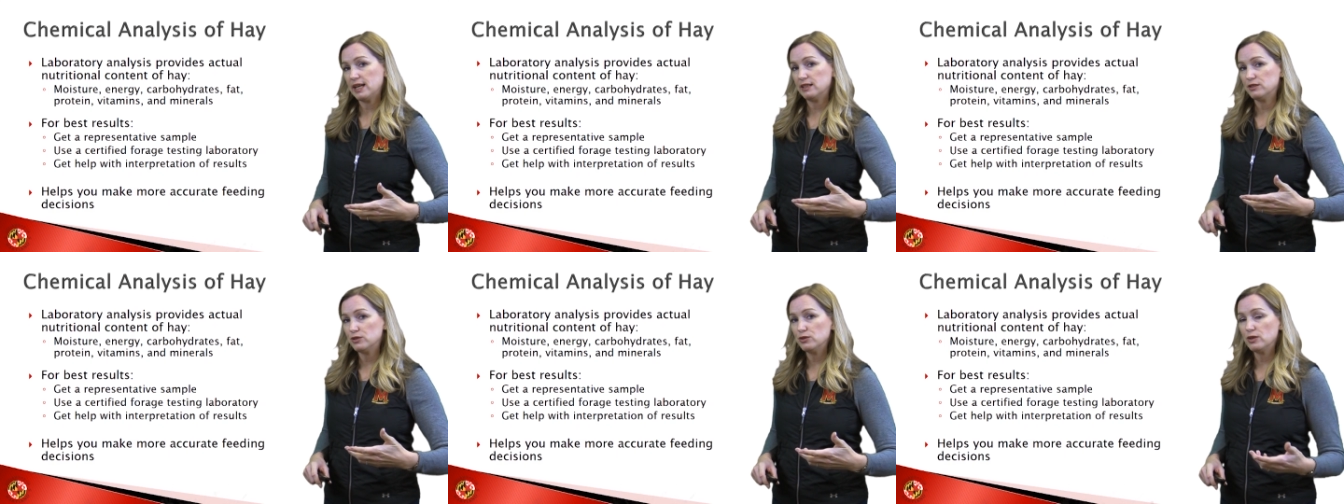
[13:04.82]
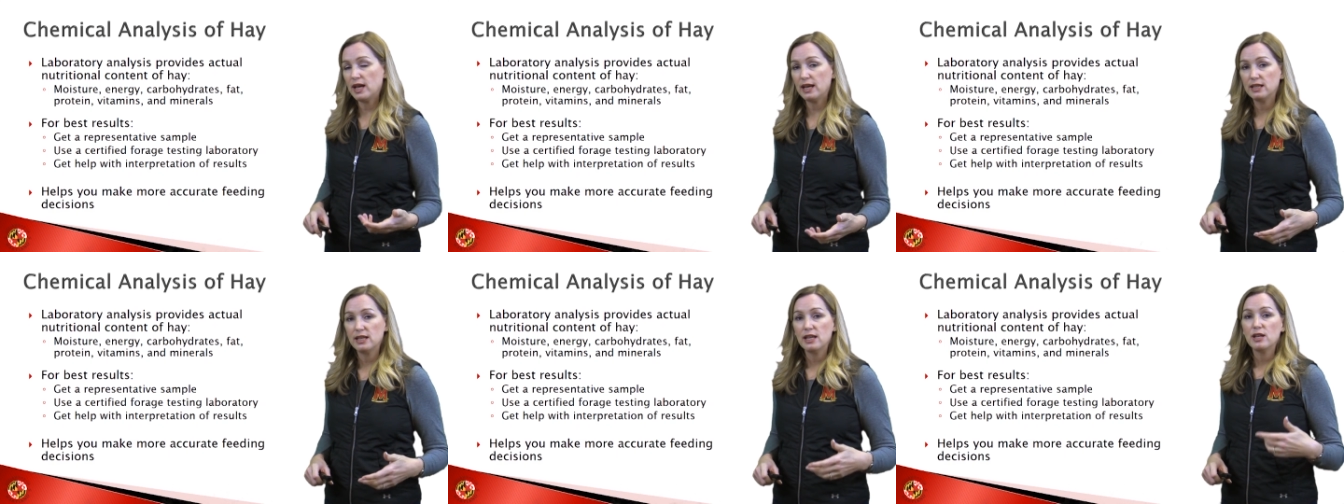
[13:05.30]
how to do
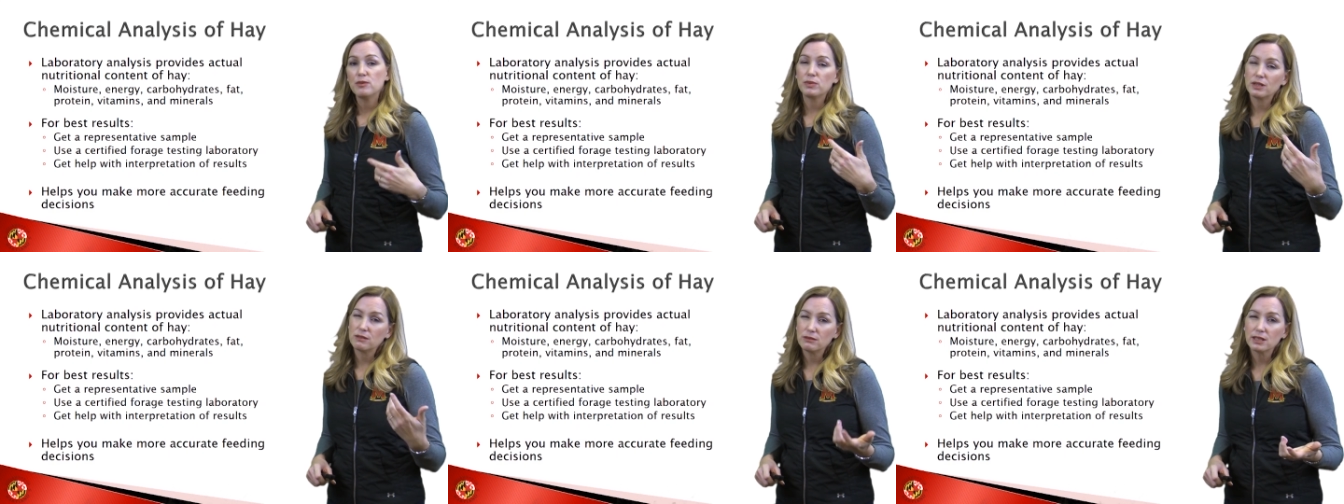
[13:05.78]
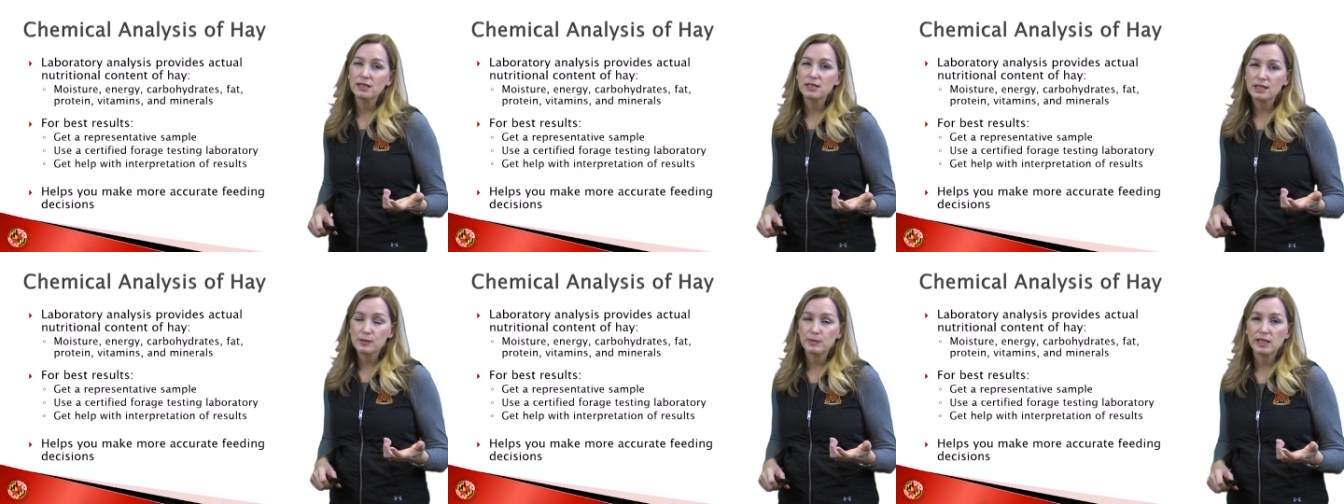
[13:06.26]
that. But it really
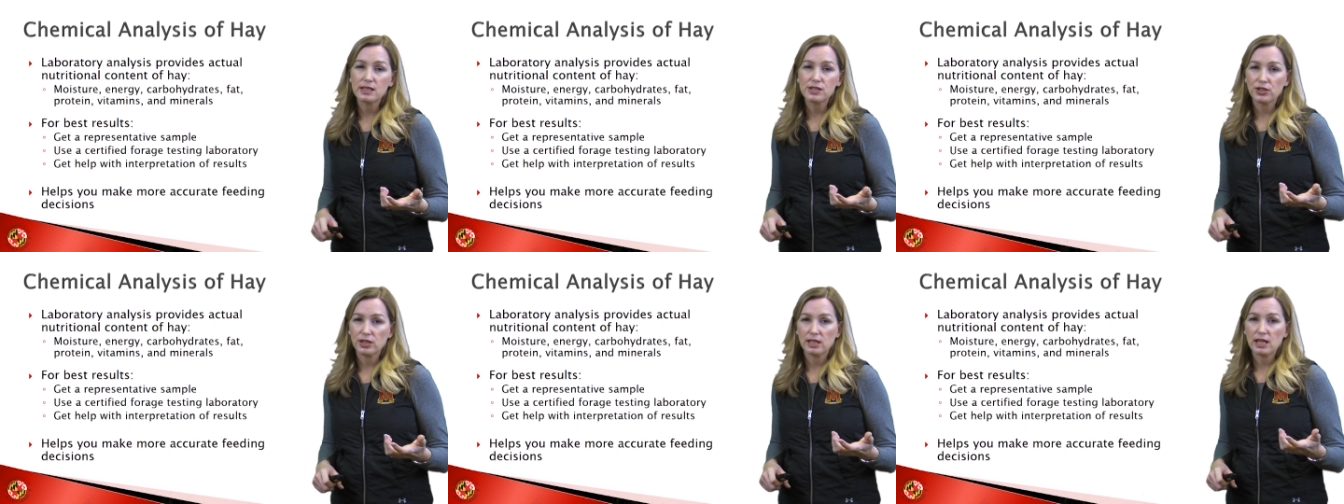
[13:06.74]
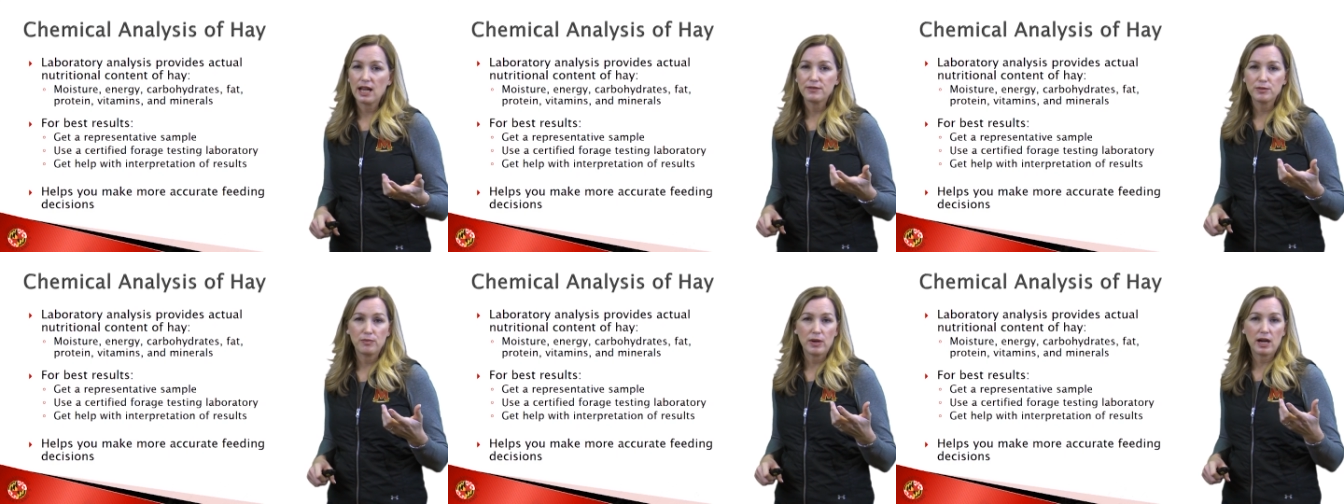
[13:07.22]
just means you're going to have
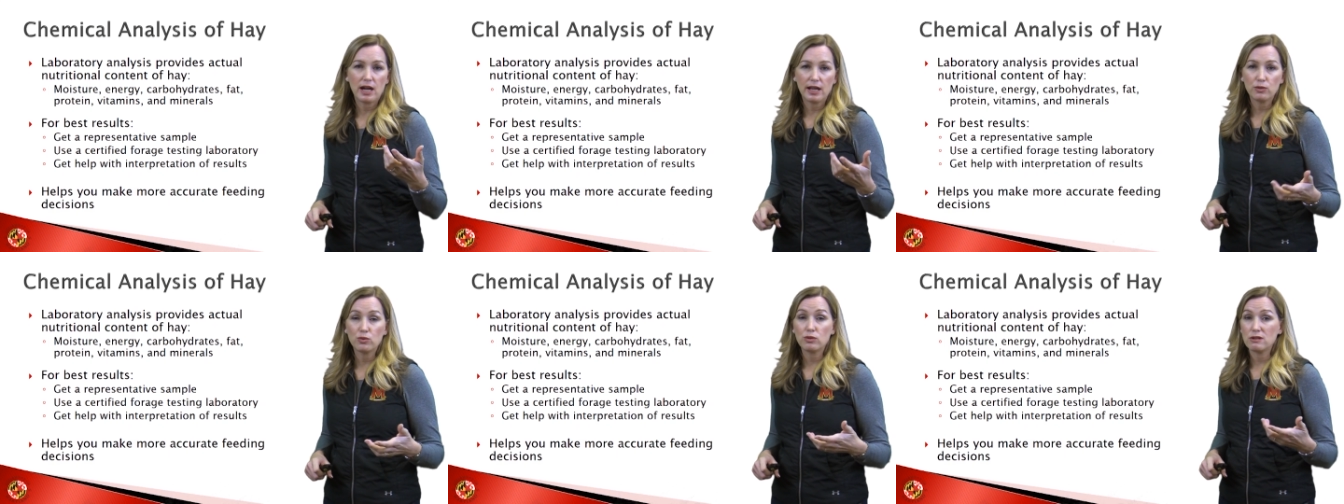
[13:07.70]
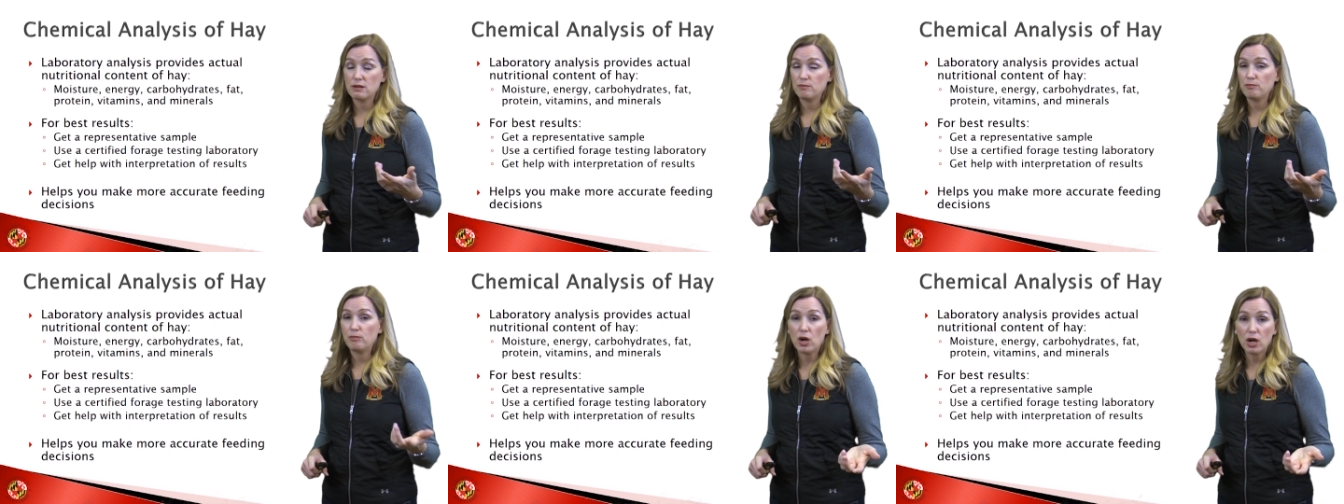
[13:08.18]
to buy
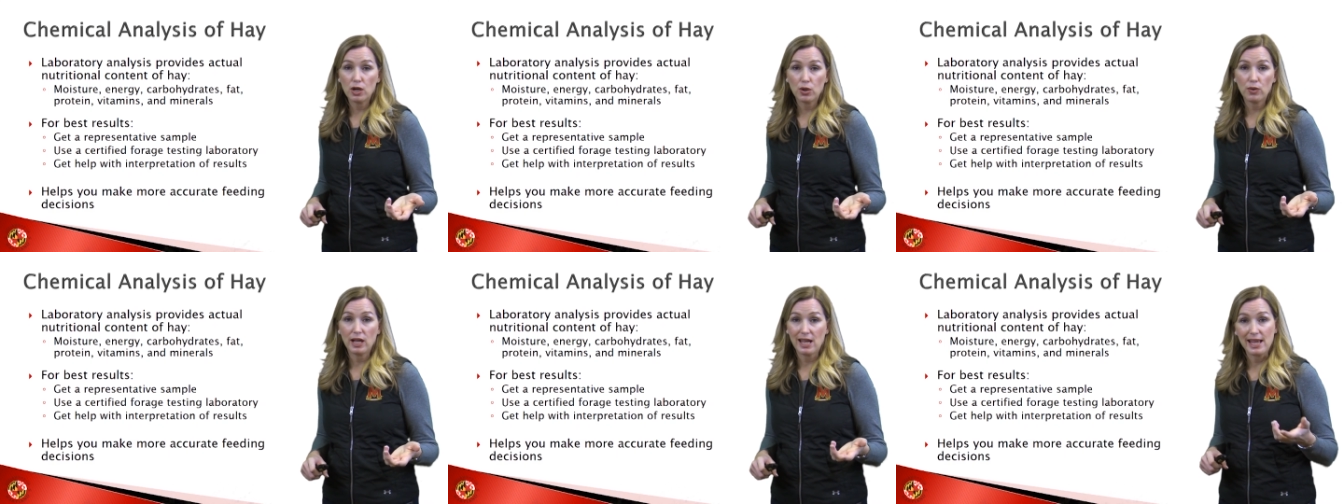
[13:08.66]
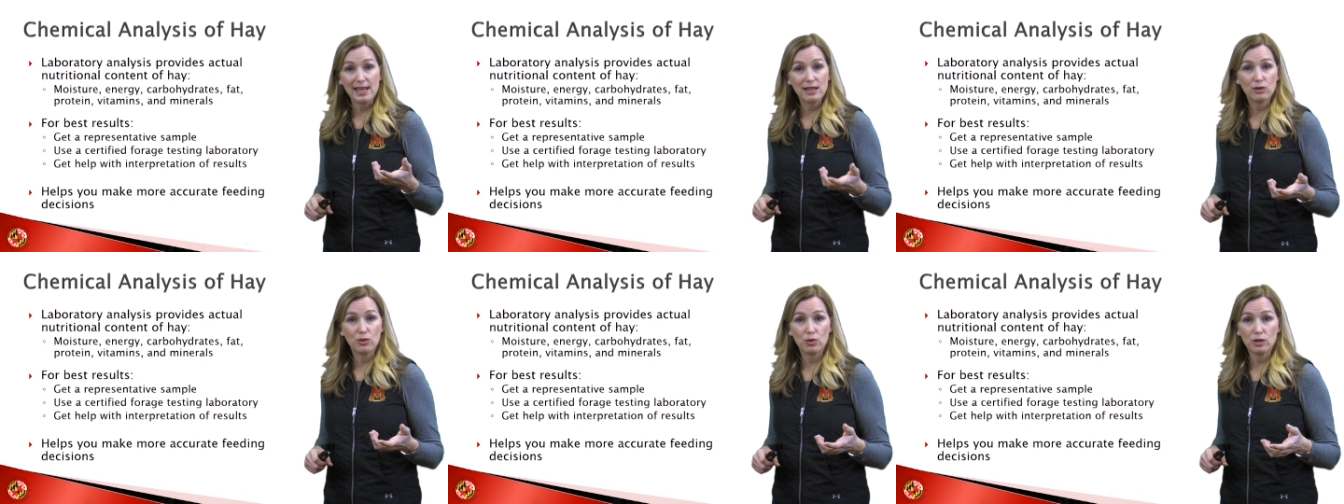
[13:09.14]
or borrow a hay
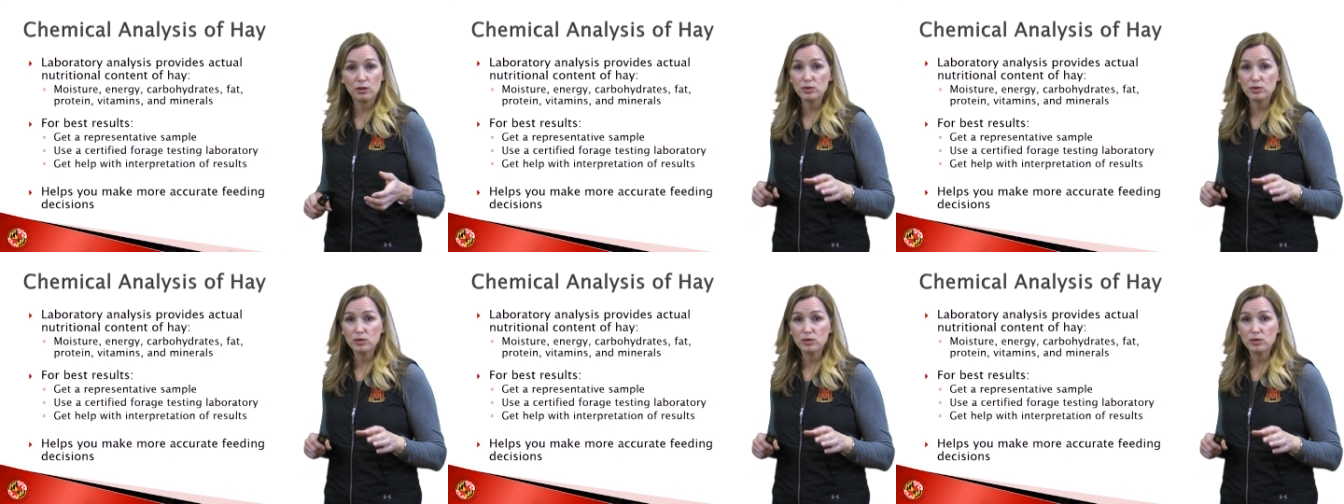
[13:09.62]
core,